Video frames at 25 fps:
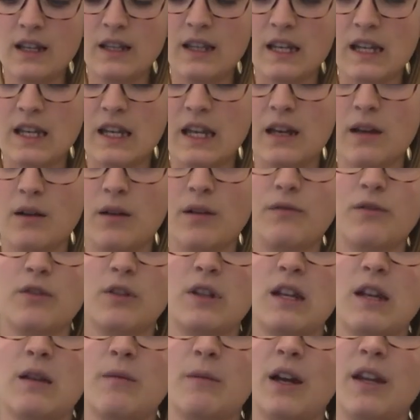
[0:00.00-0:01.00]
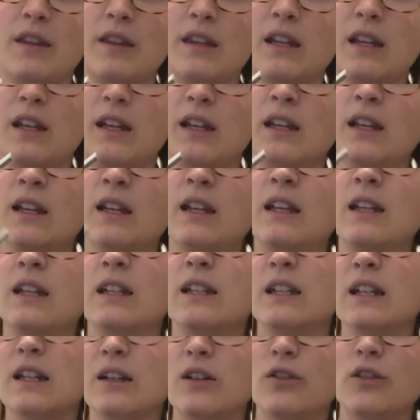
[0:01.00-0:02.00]
If you're thinking about the
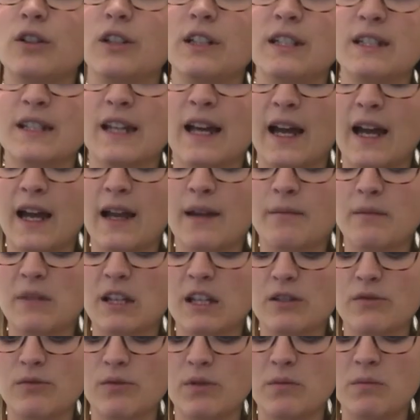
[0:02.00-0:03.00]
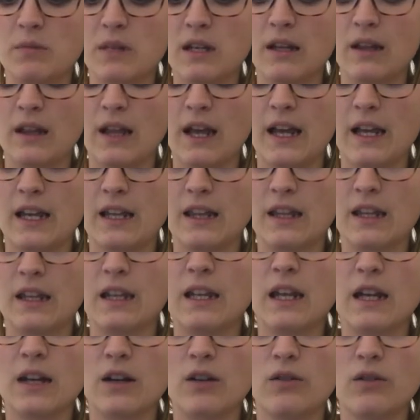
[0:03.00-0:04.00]
nickel and dime, this would be like the
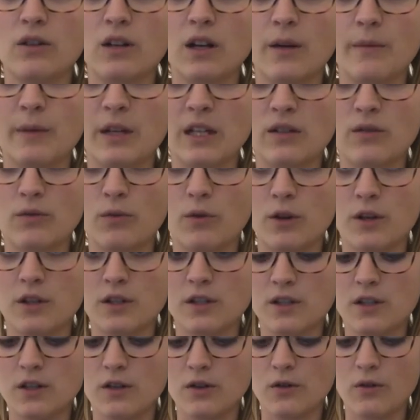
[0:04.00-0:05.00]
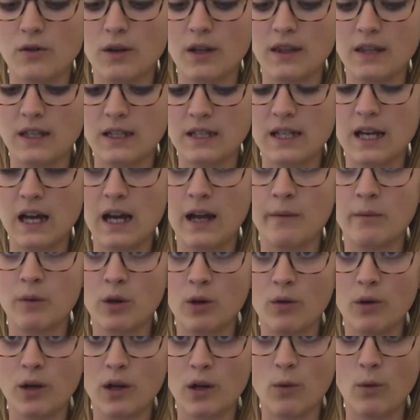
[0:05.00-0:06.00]
nickel coming towards you and the dime
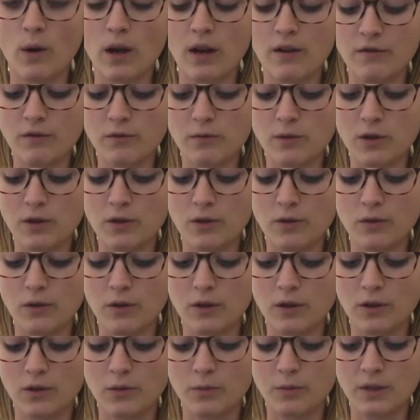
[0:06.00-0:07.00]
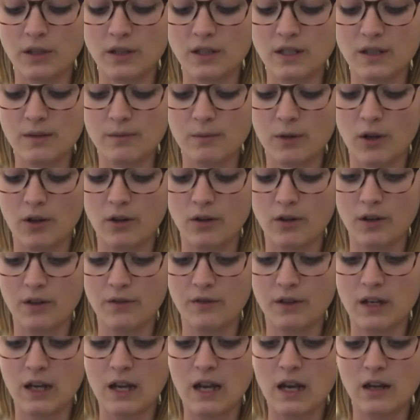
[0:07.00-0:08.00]
going away from you, a little bit smaller
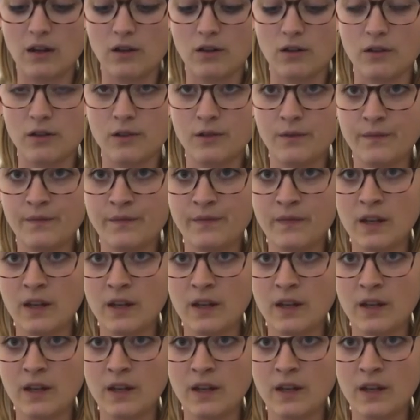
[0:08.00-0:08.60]
of an angle.